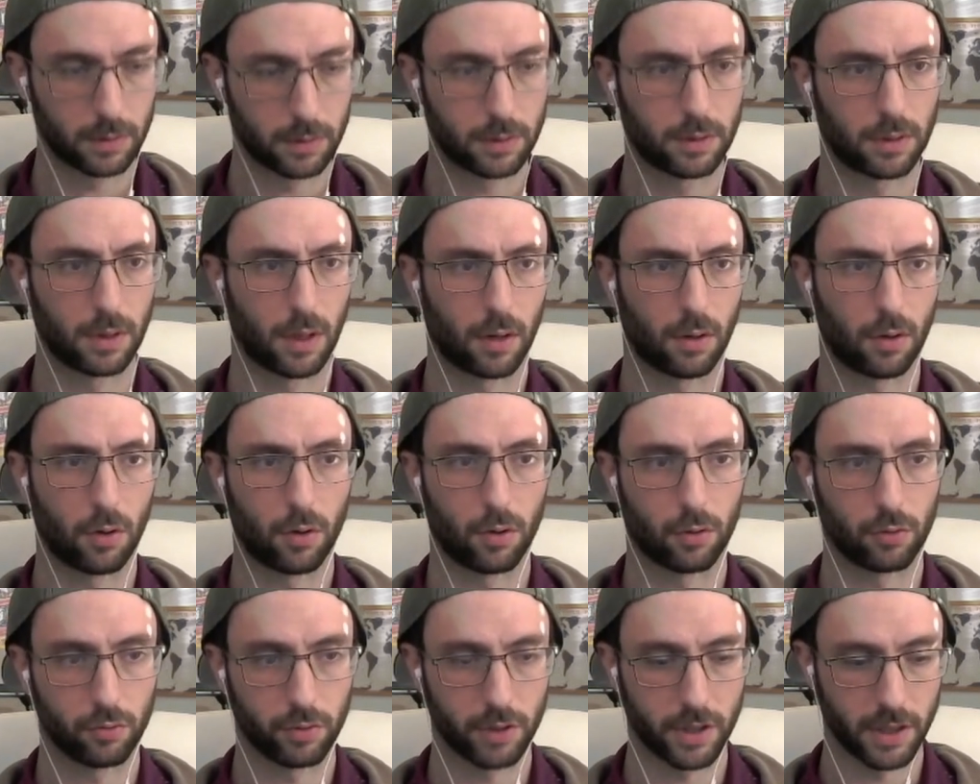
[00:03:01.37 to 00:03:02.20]
Got all
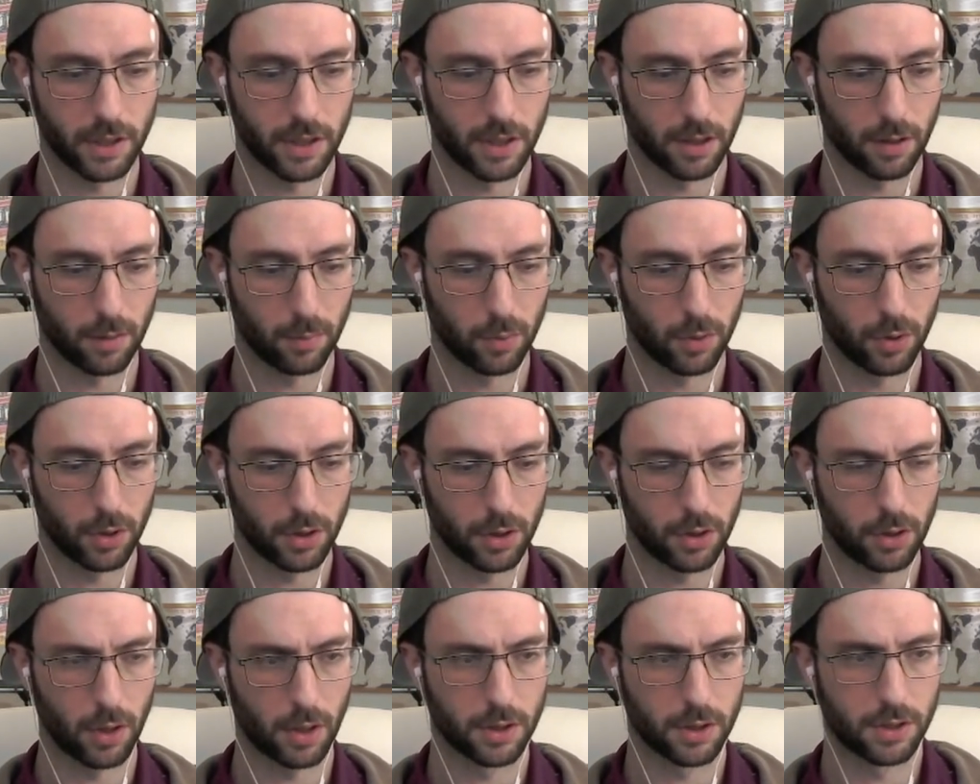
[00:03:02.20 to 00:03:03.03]
green here, but
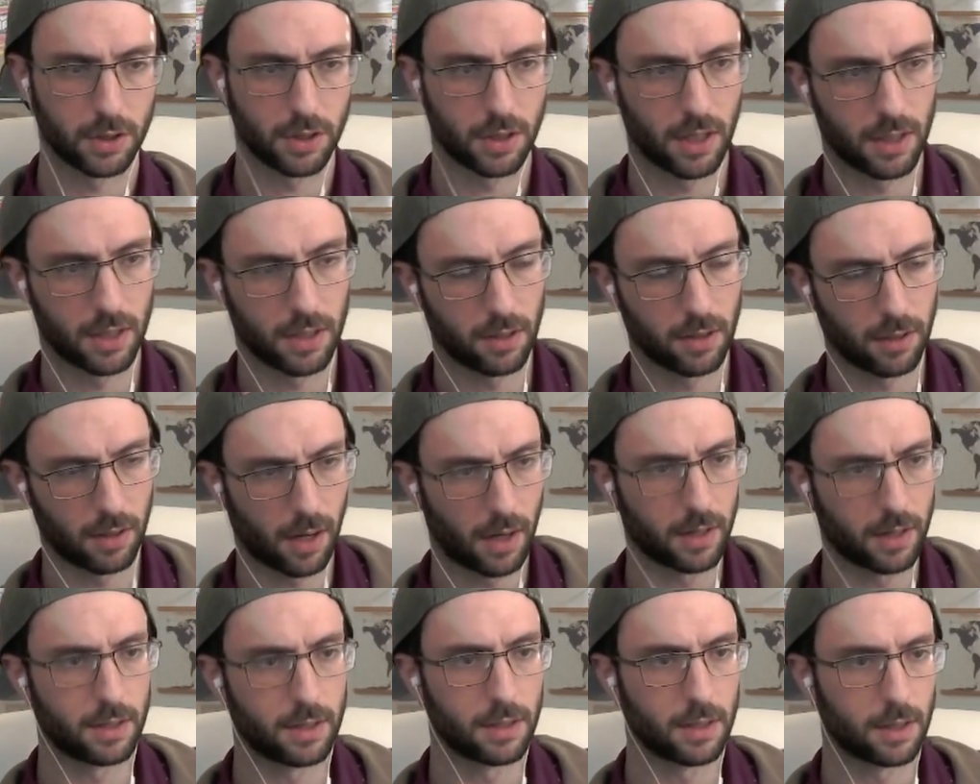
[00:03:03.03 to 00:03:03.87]
you guys would get the
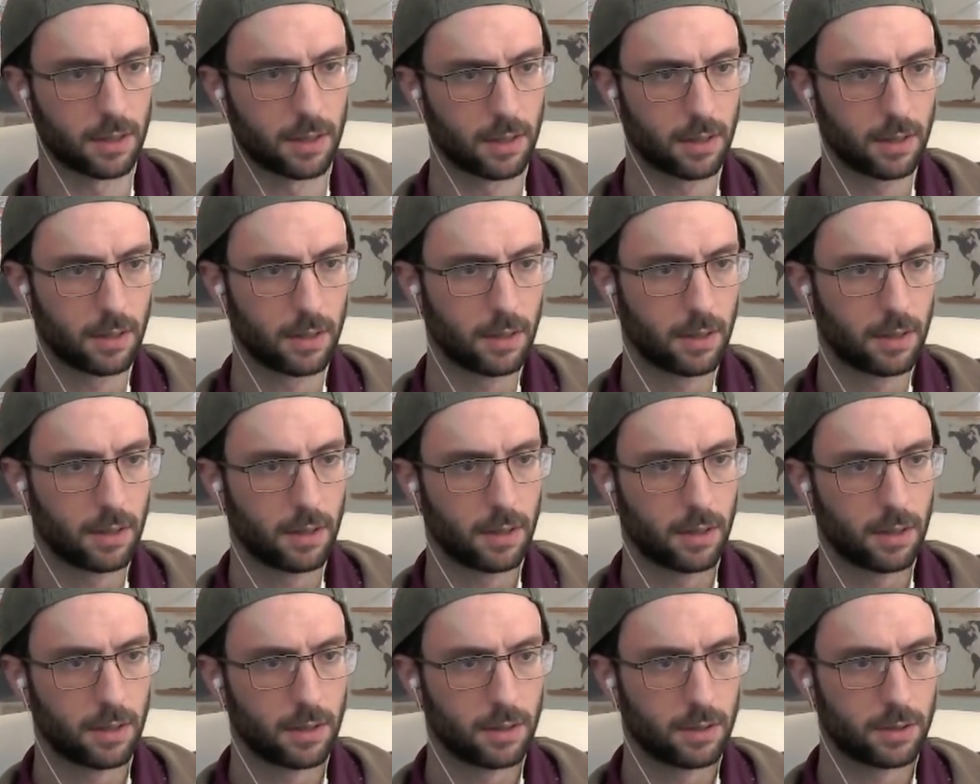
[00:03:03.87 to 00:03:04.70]
idea.
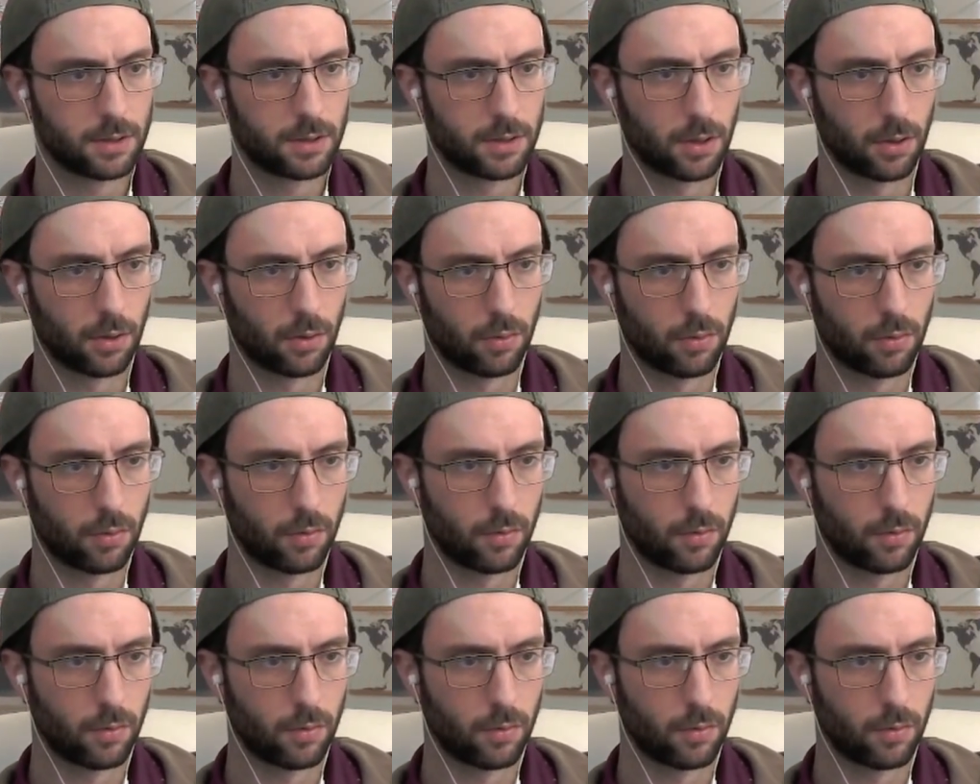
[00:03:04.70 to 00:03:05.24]
So